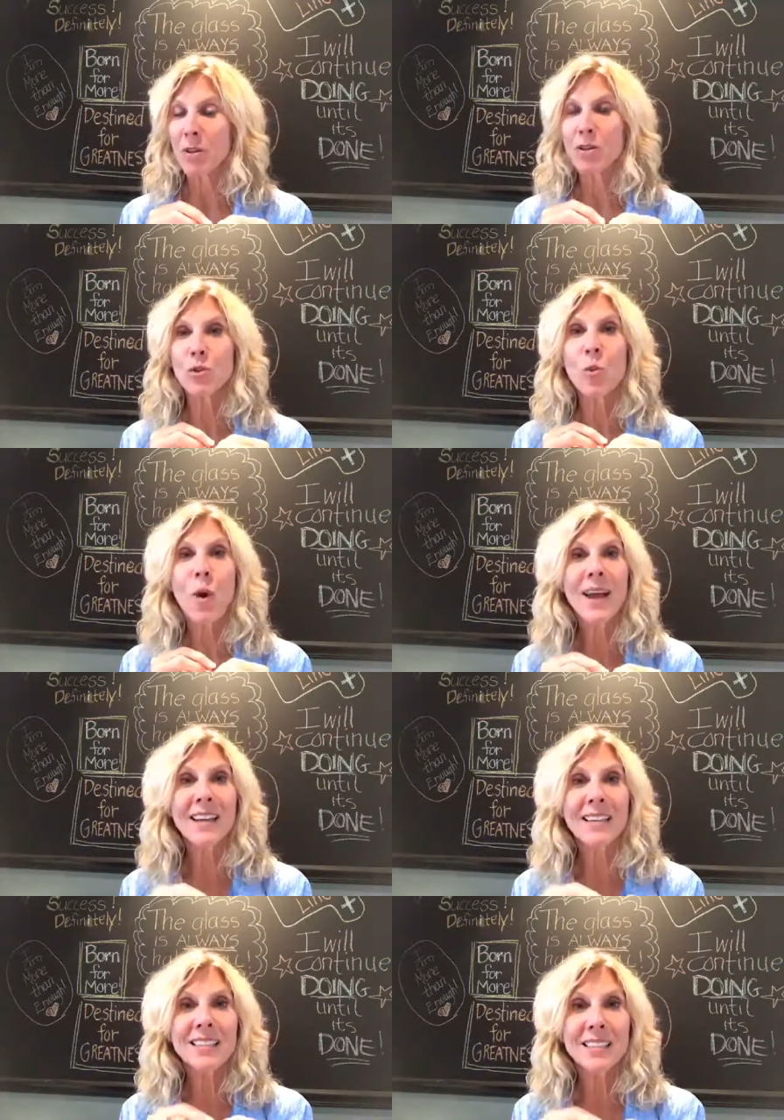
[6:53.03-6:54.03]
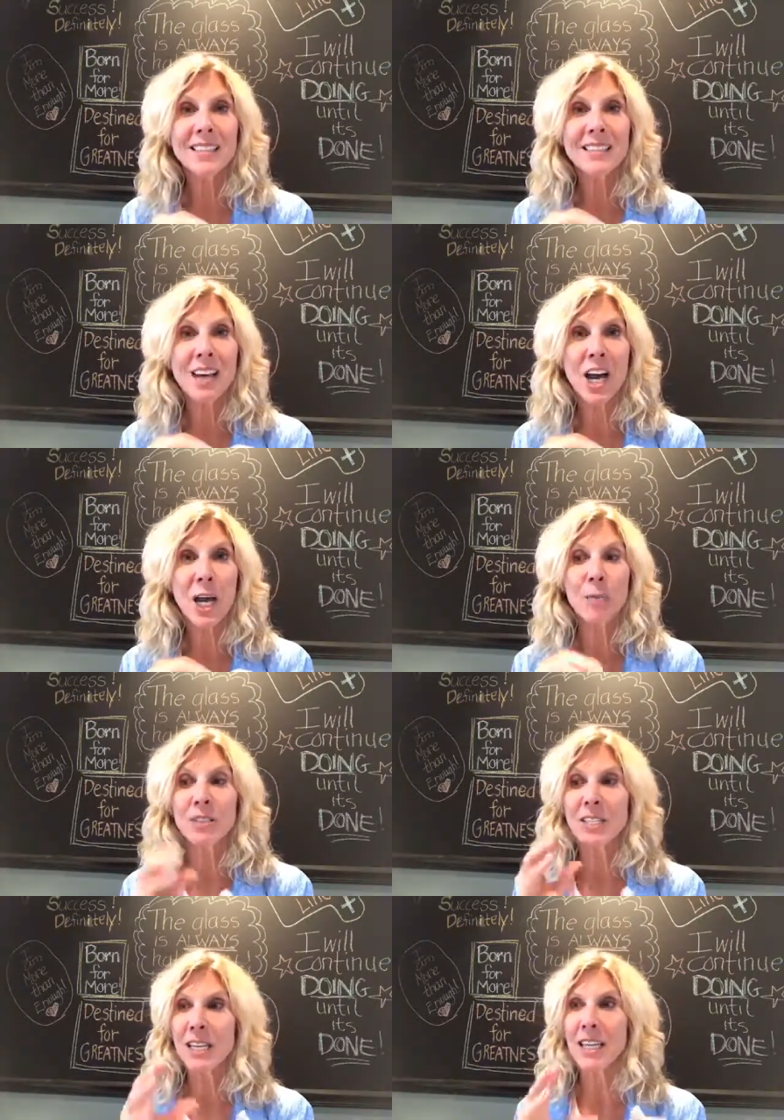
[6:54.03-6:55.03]
26
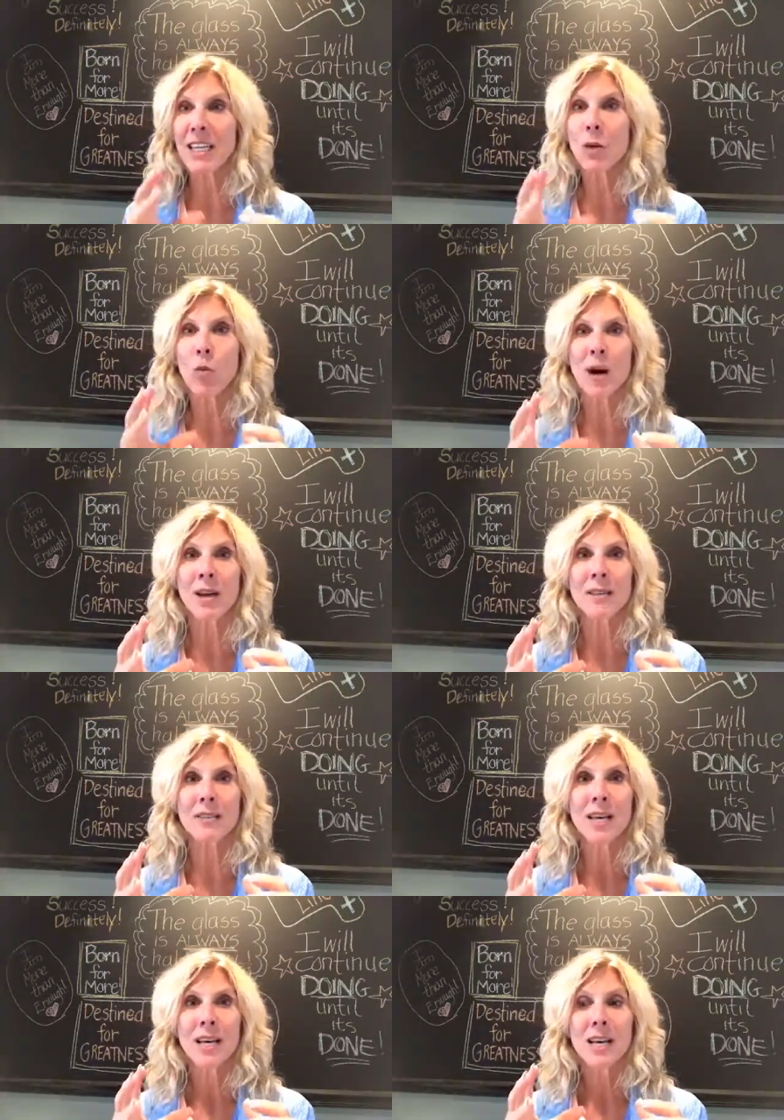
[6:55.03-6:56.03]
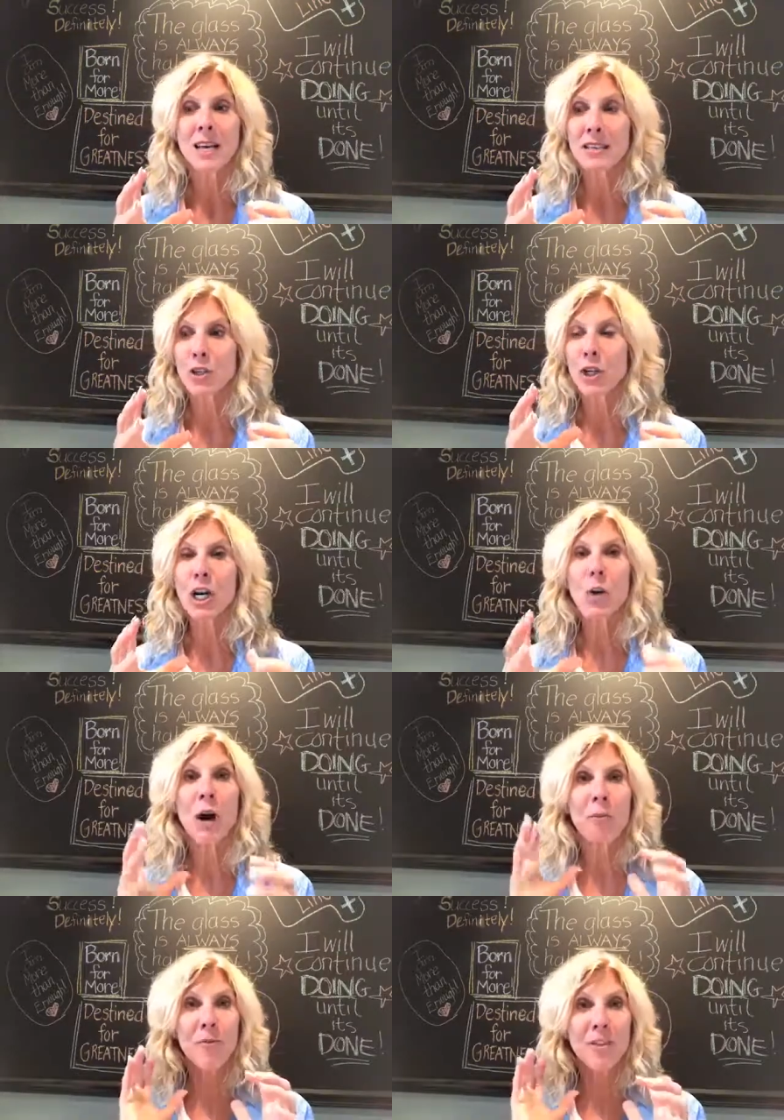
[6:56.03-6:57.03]
times he was to go
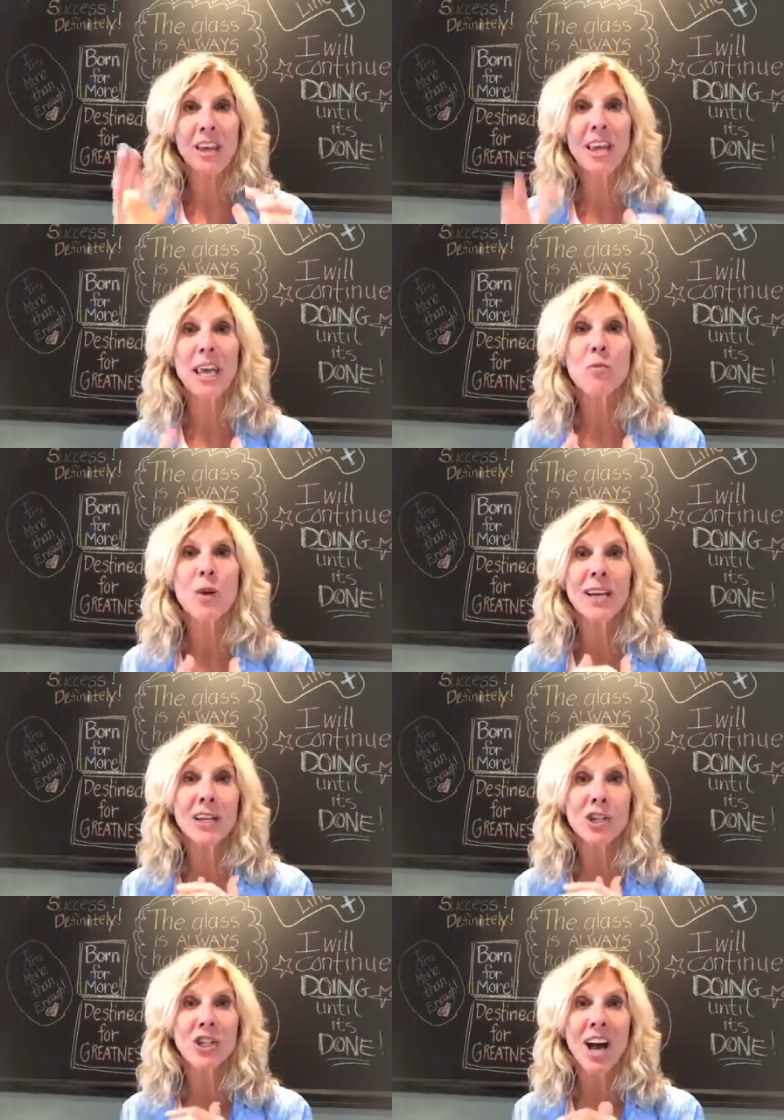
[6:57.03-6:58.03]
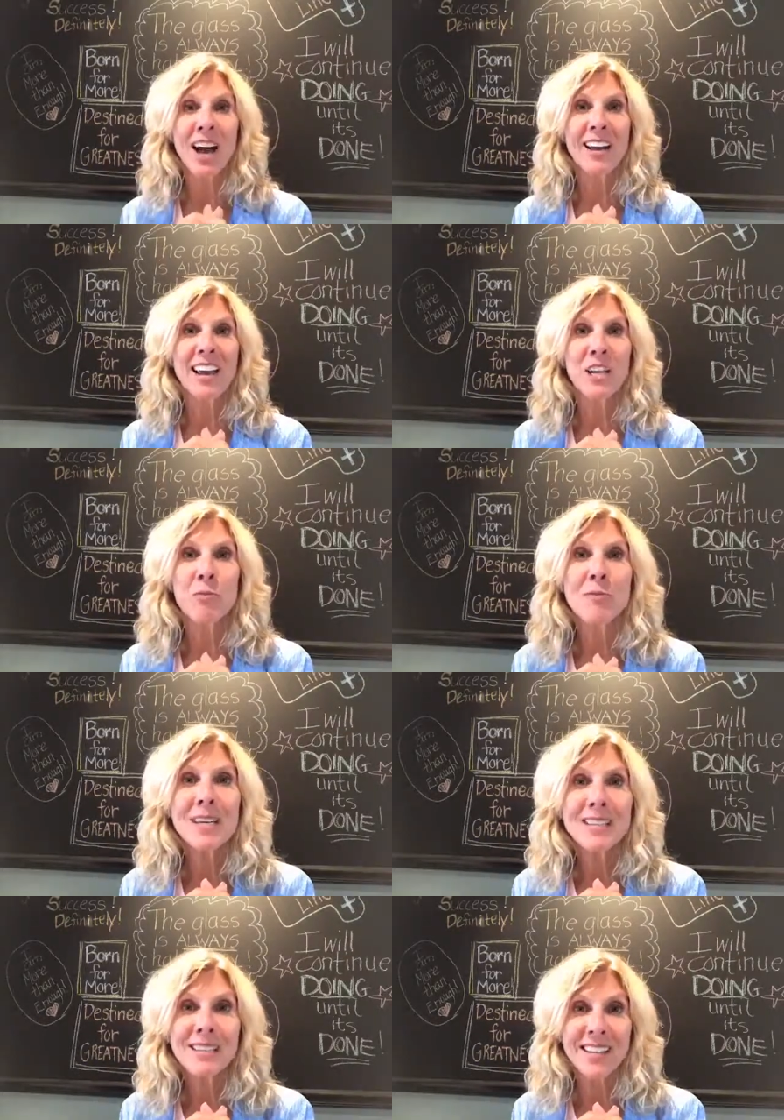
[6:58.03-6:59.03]
up for the game-winning shot and he
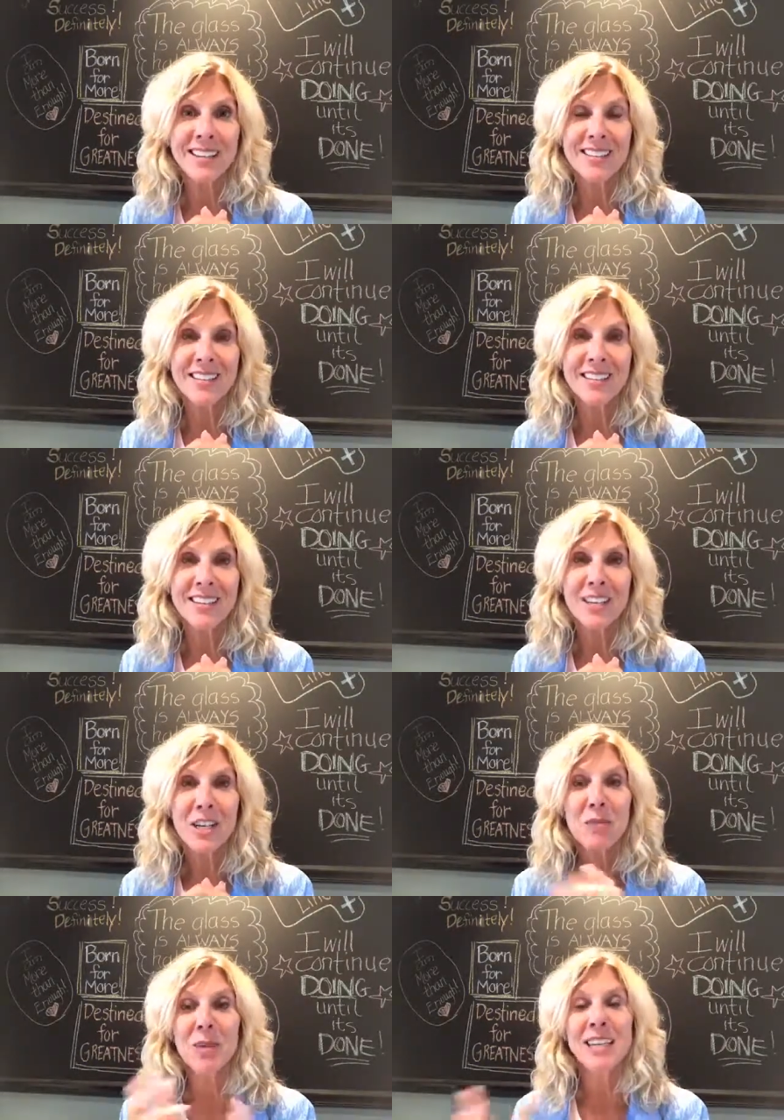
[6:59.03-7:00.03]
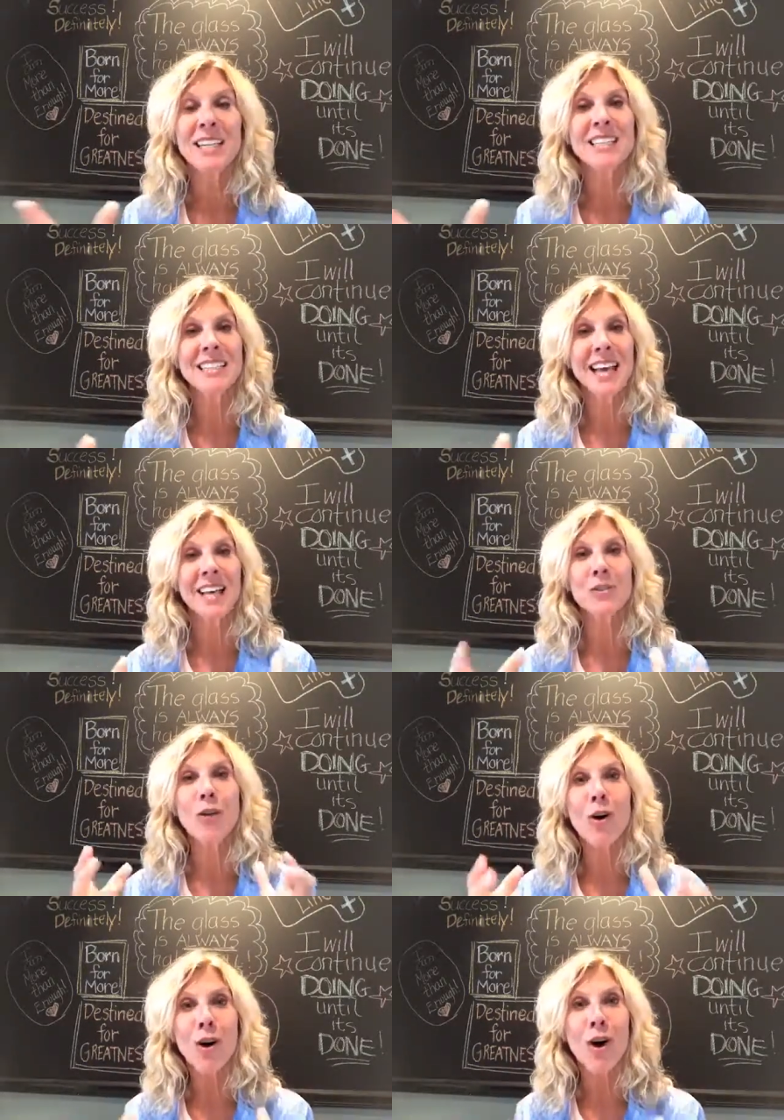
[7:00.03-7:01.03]
missed it. But he says
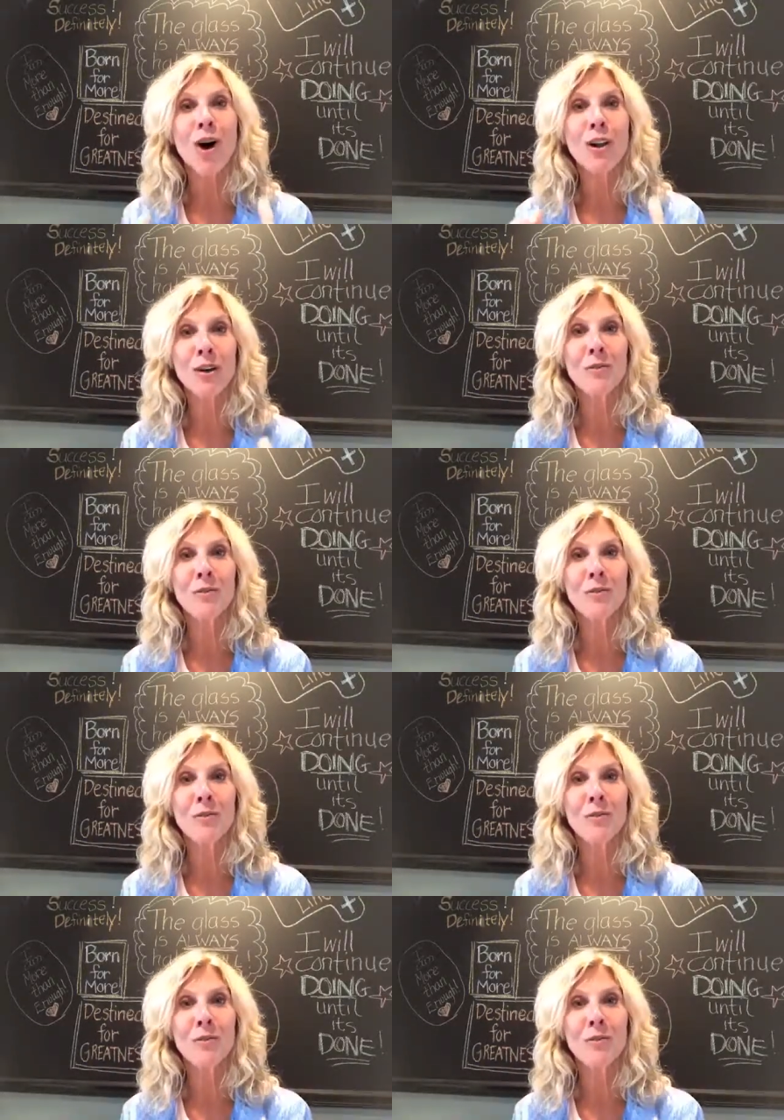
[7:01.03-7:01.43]
all of